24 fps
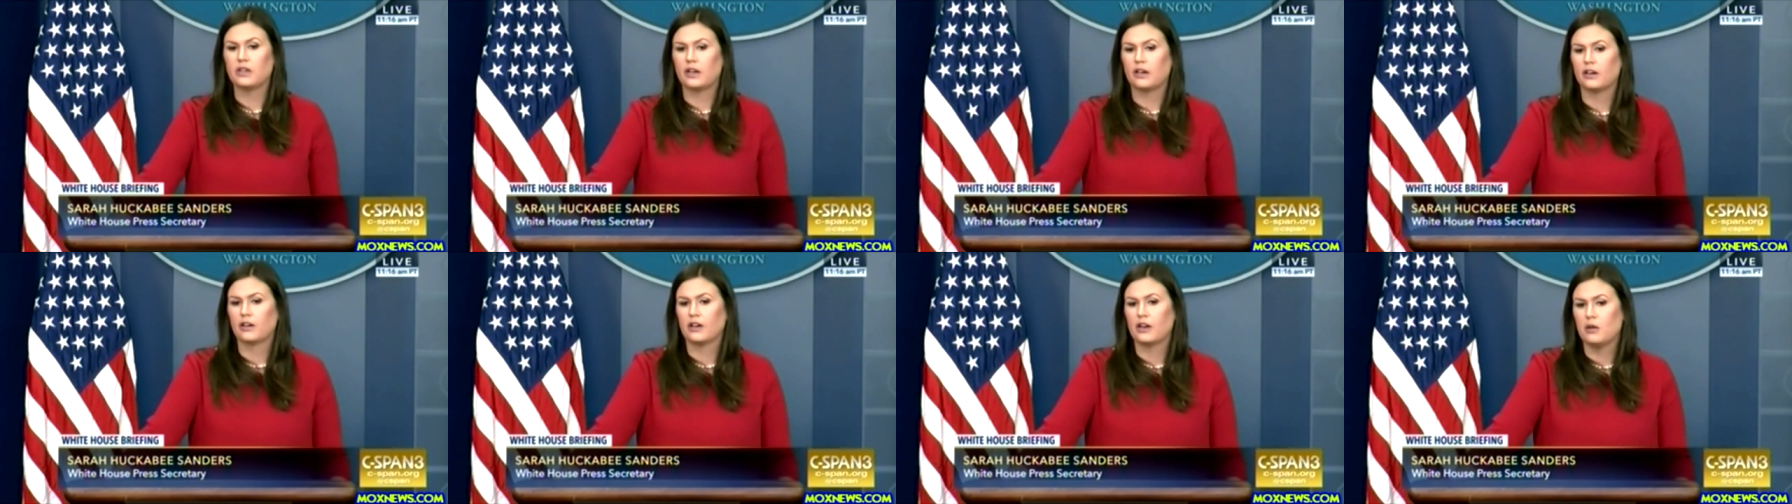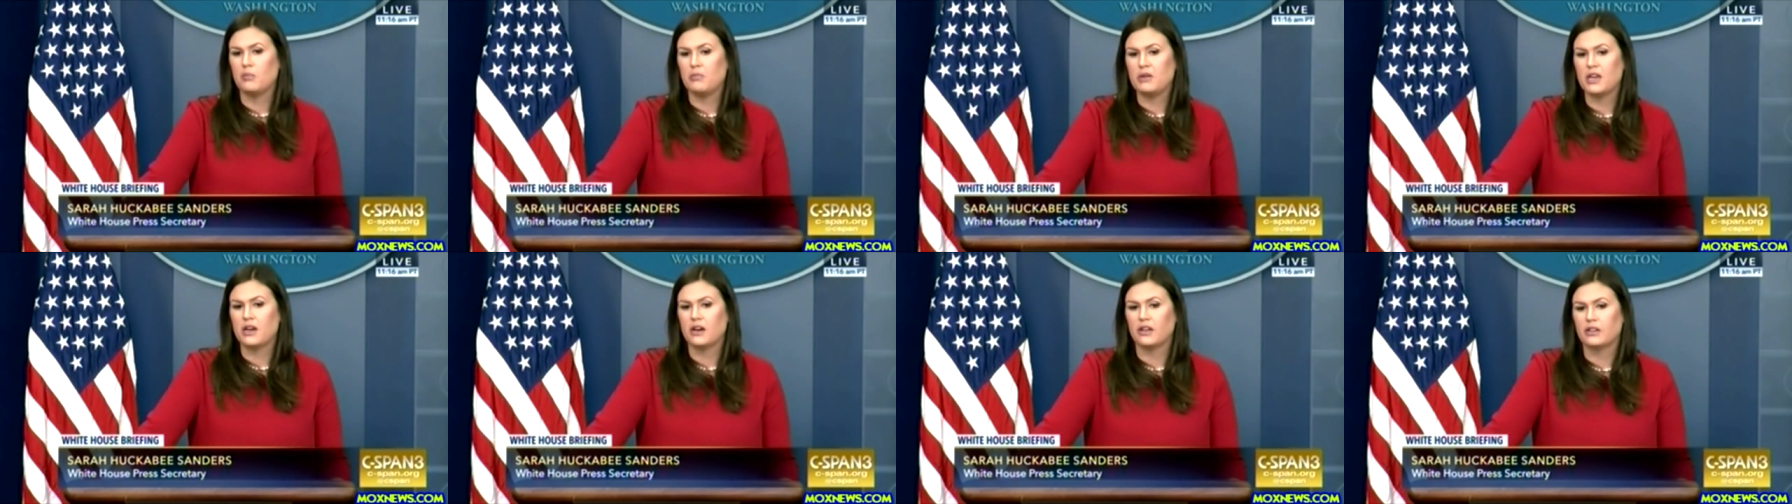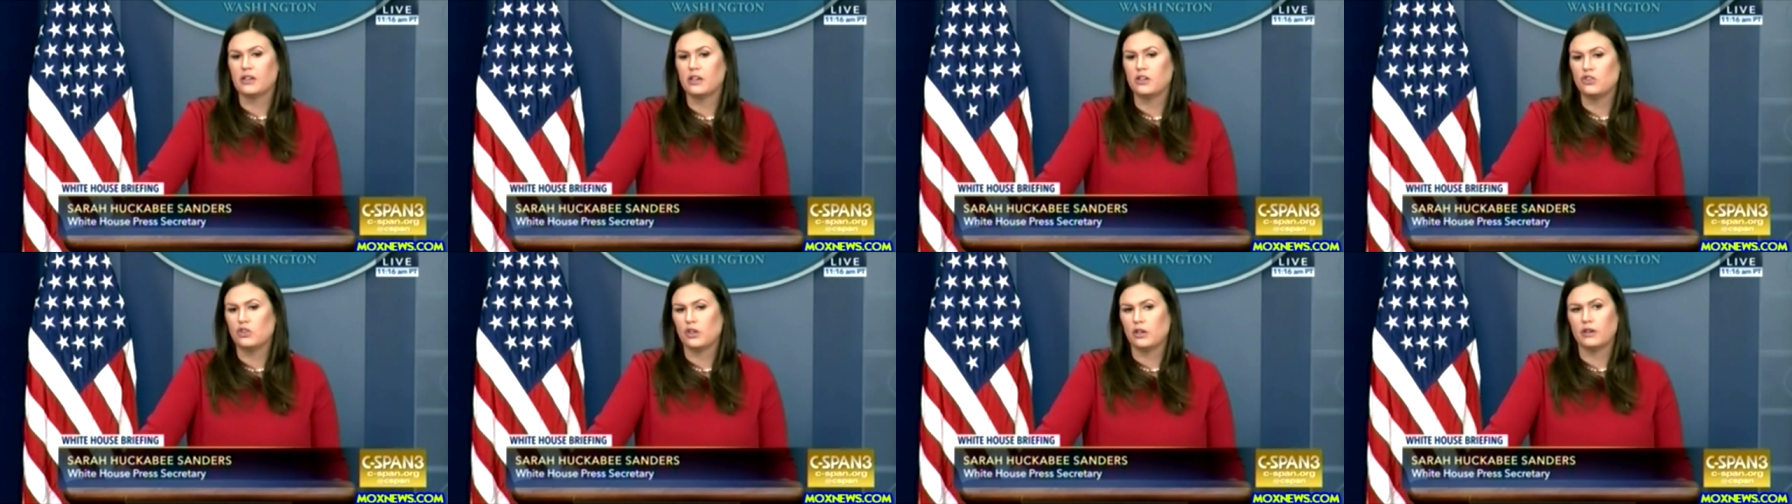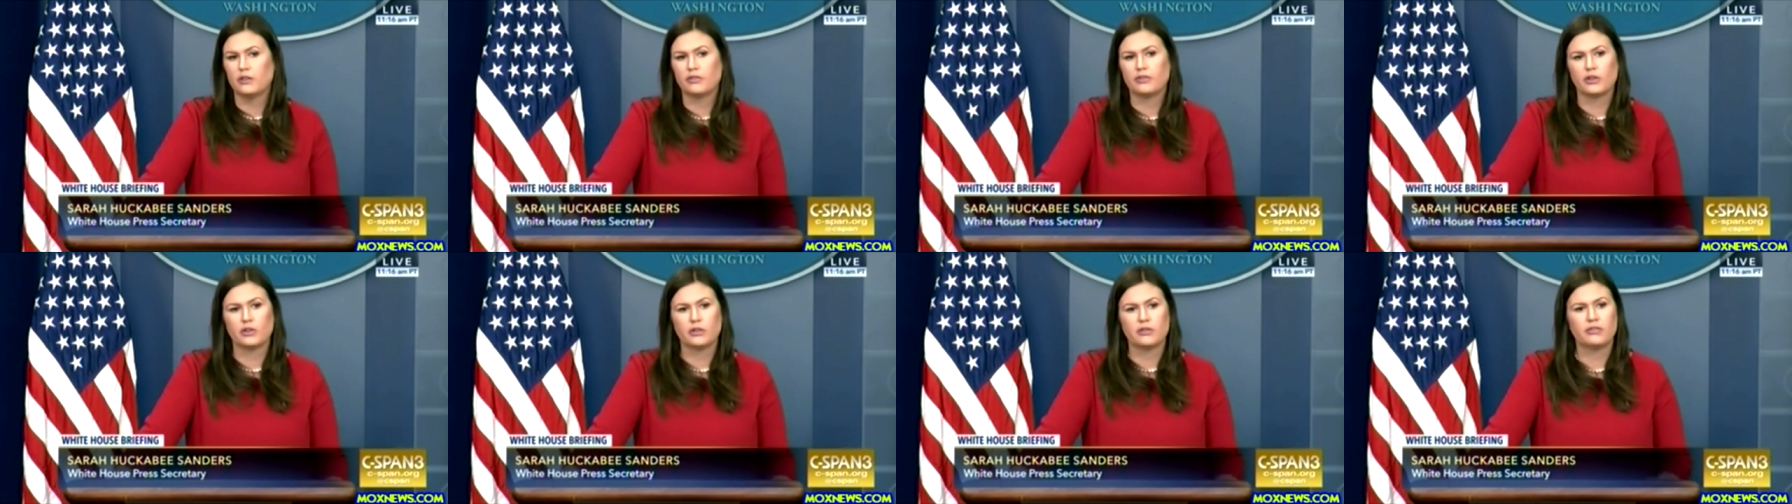that are going to be on the agenda
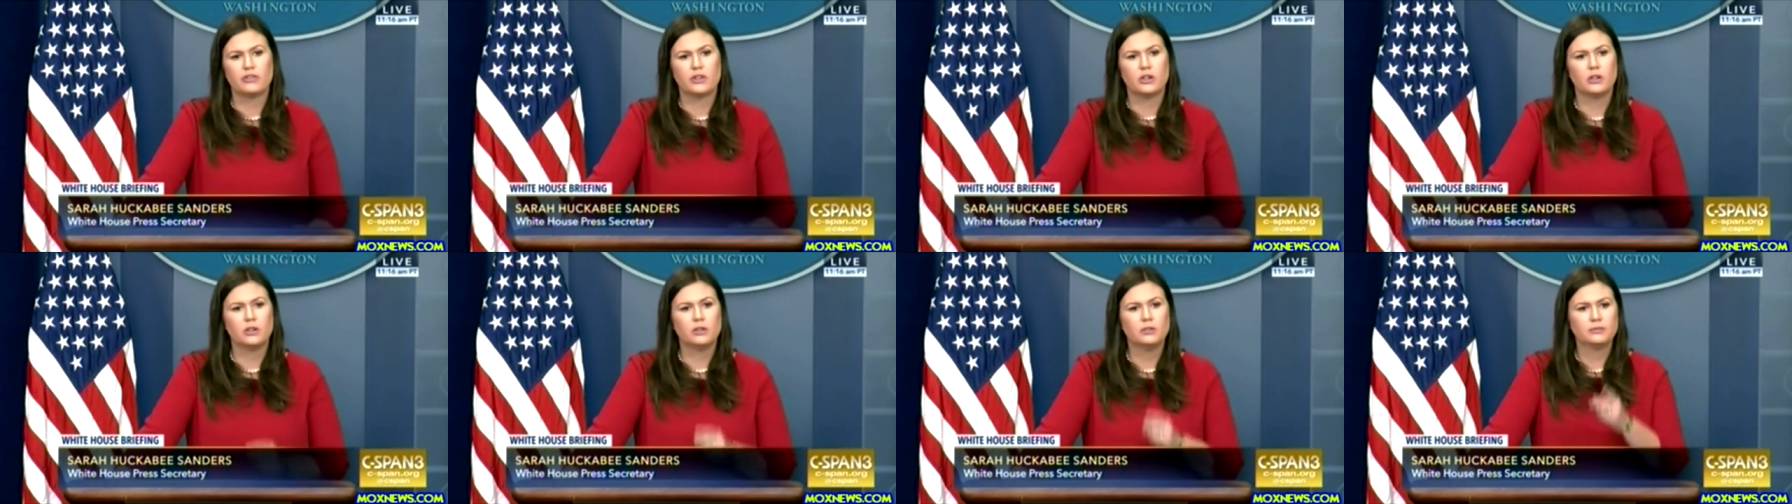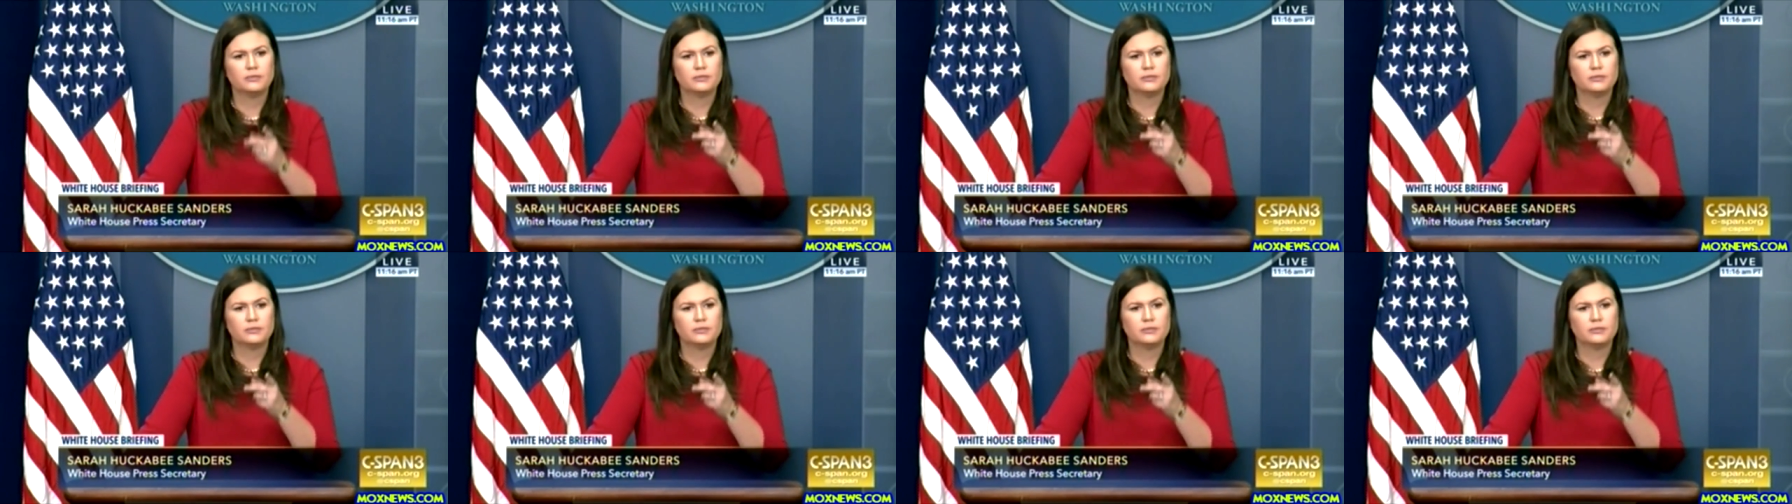for the fall.